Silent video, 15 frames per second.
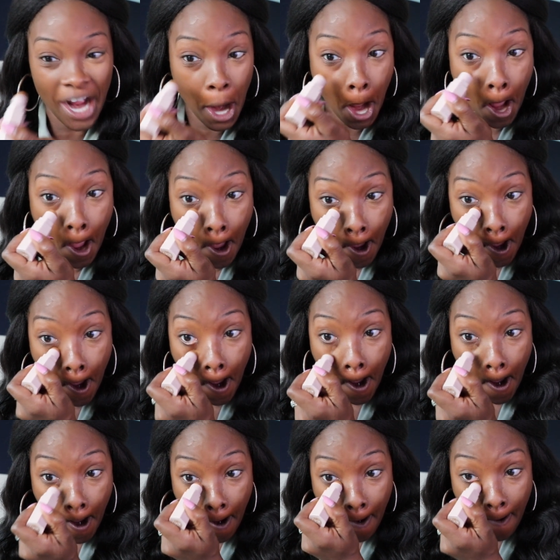
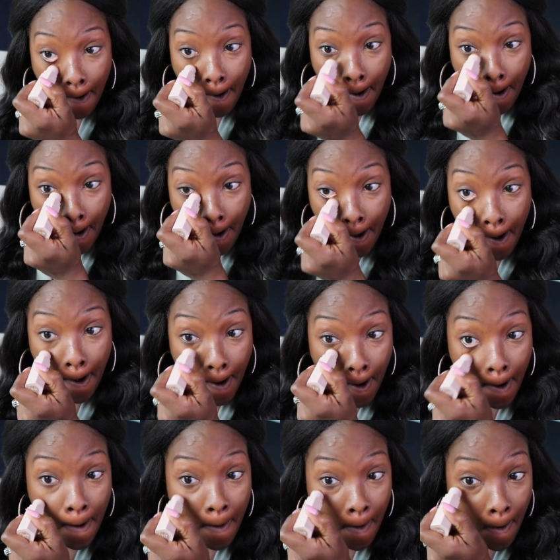
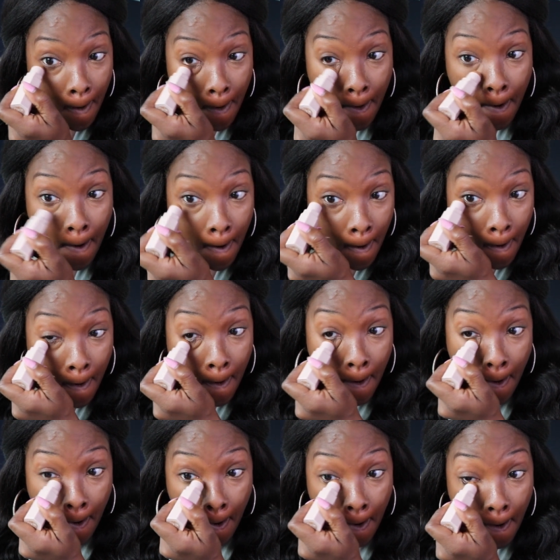
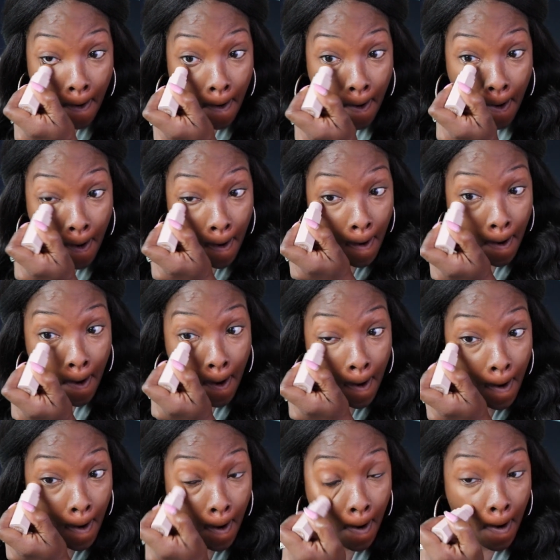
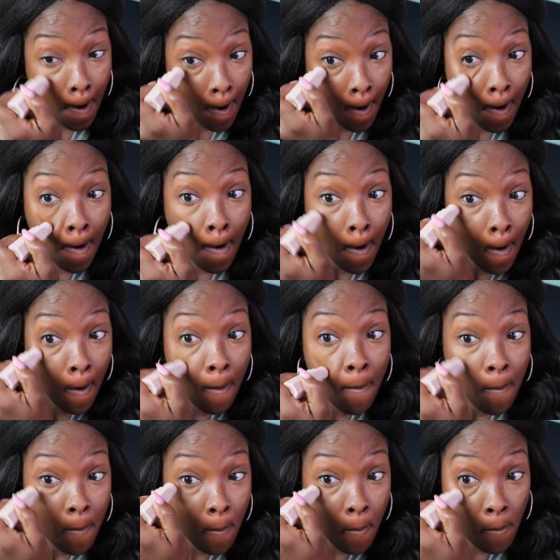
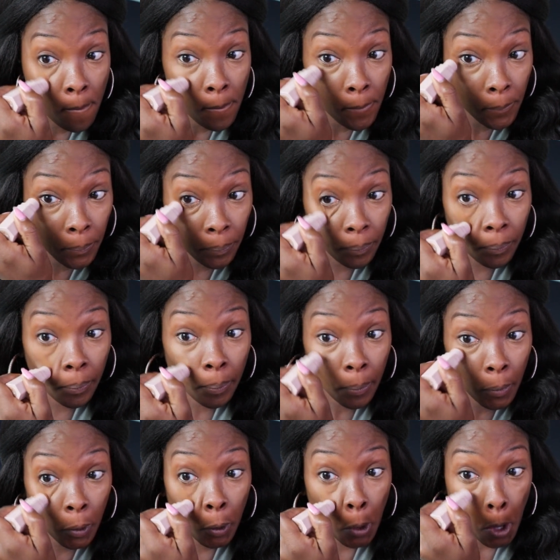
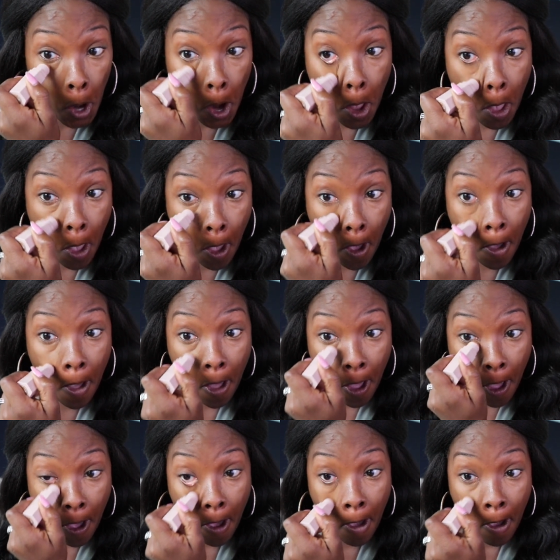
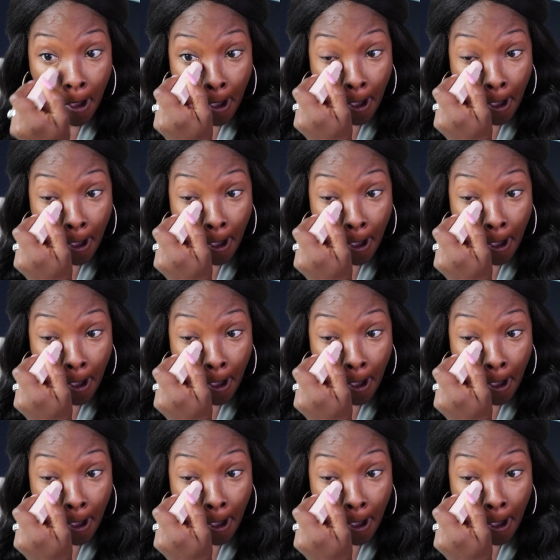Nothing is said.